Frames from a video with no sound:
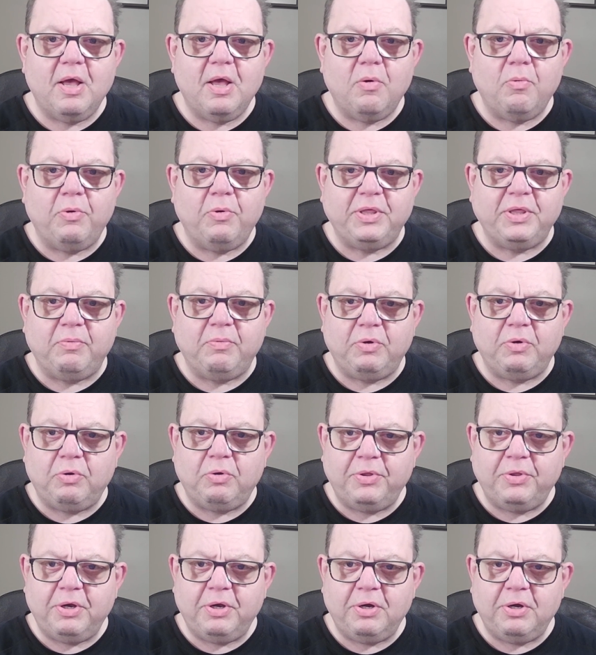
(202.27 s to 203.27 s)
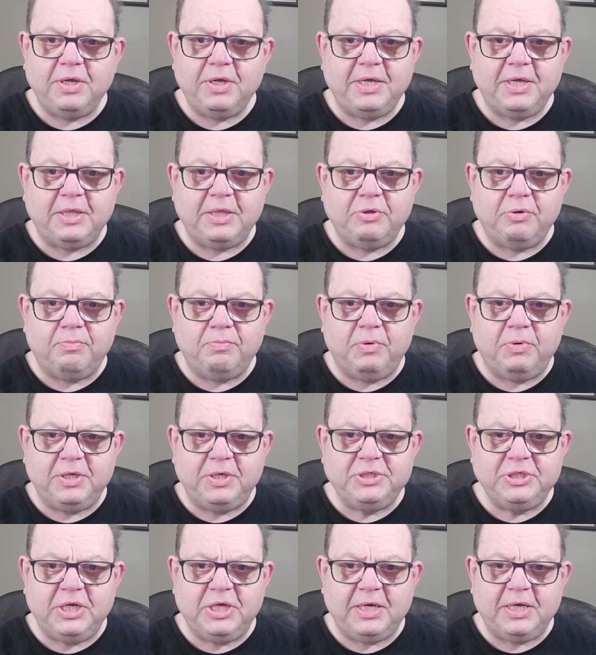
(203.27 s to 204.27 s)
where they would go there, get their blood
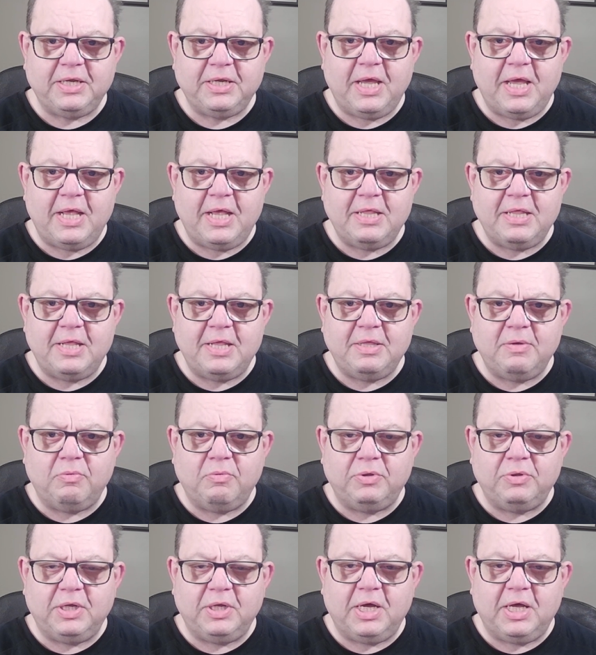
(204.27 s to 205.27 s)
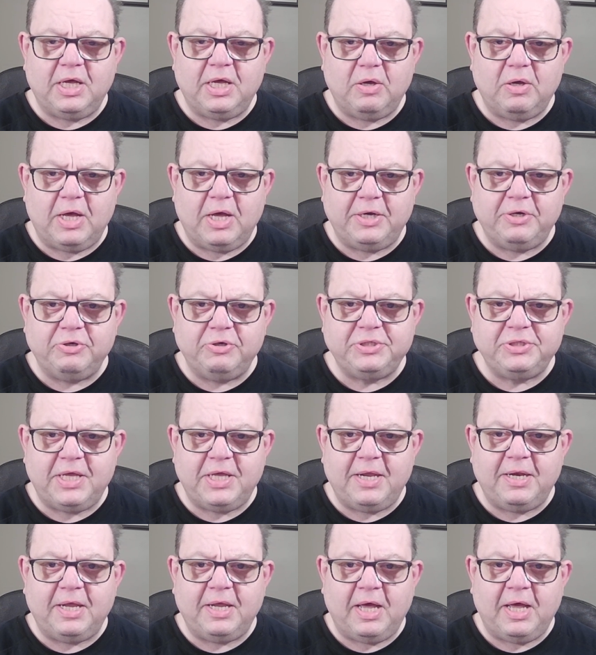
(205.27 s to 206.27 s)
checked, and then they would
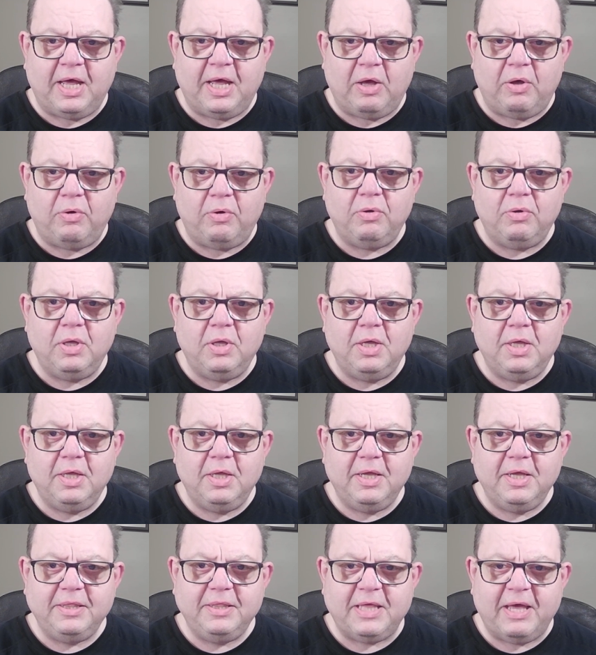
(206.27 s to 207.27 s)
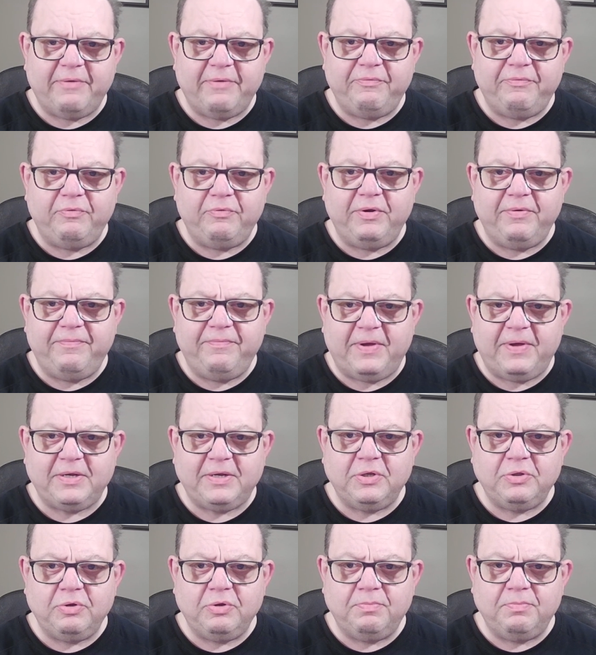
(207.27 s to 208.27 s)
understand how that food
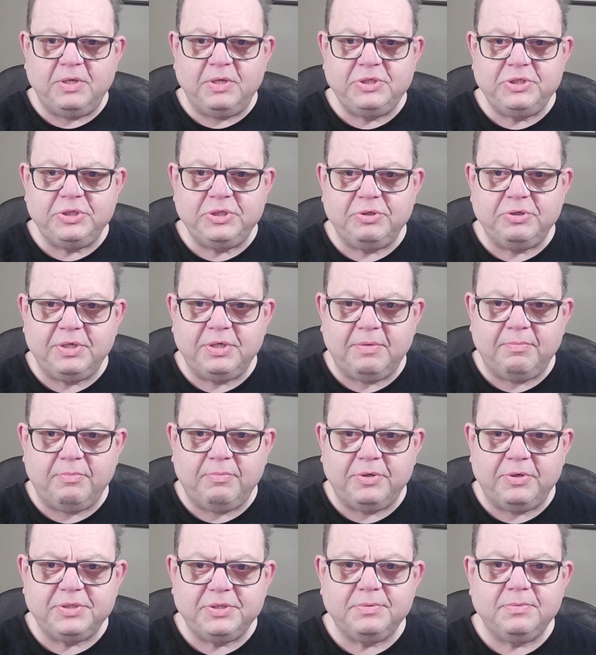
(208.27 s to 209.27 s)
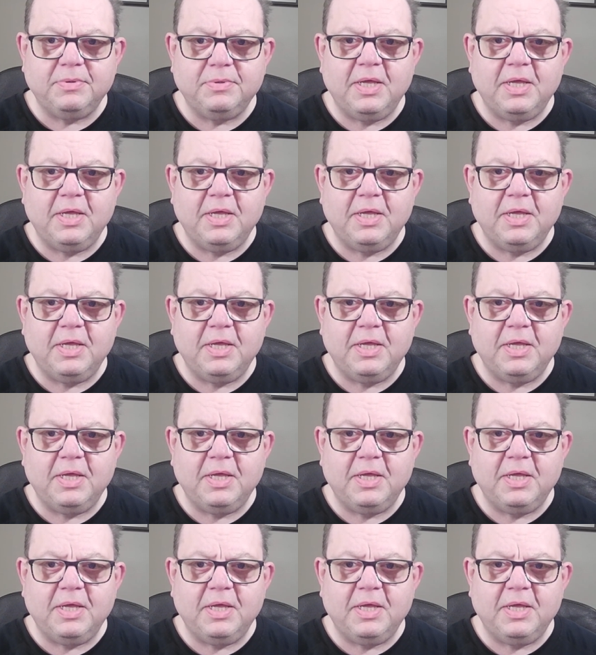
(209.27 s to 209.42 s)
affected their blood sugar numbers.